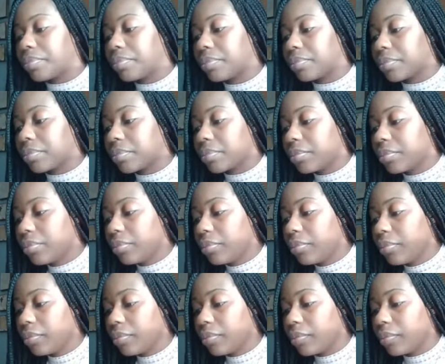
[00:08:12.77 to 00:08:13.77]

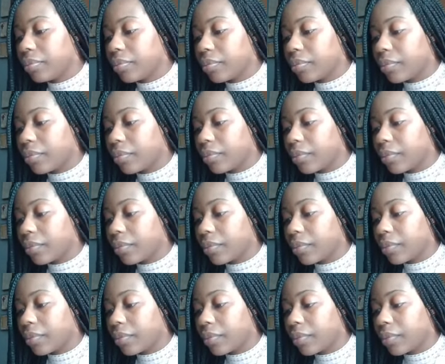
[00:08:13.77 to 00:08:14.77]
Nothing is said.